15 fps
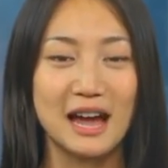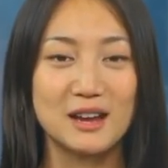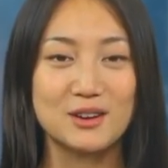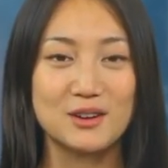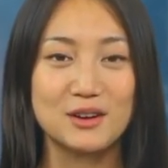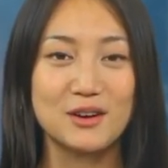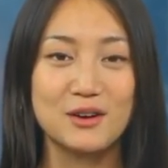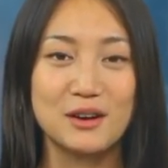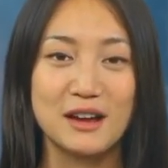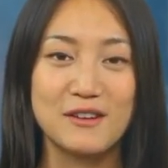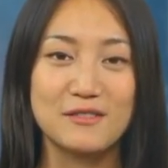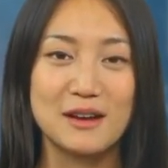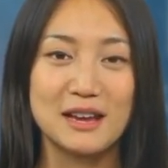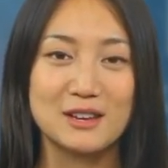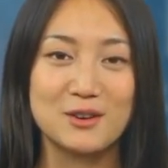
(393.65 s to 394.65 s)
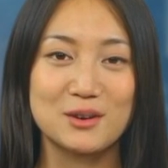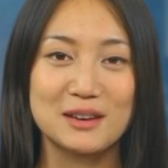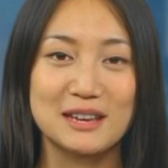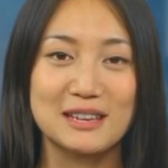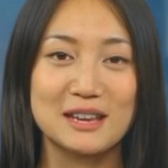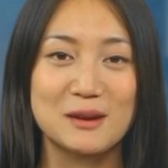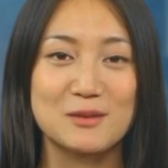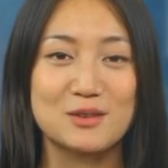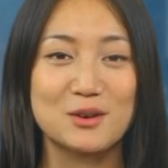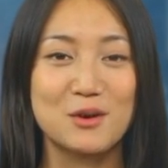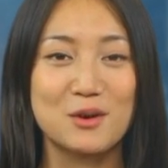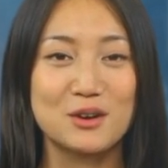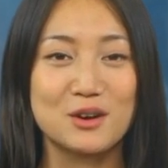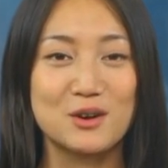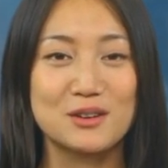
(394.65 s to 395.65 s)
engineering of laser systems to
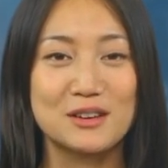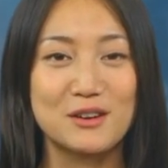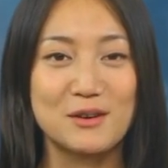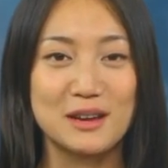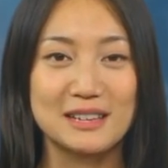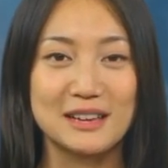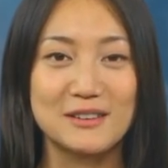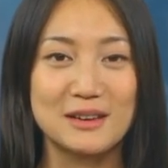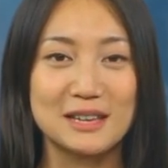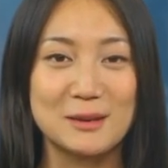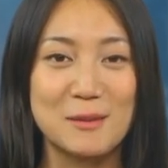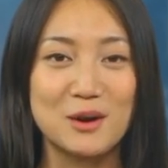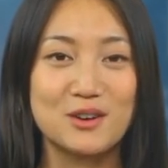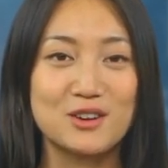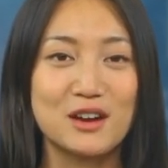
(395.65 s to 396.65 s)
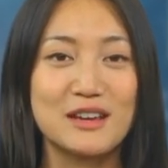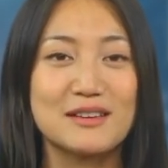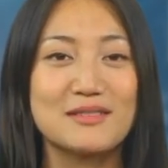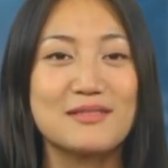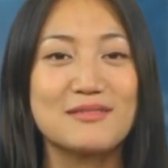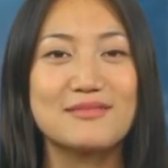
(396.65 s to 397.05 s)
reduce the risk of exposure.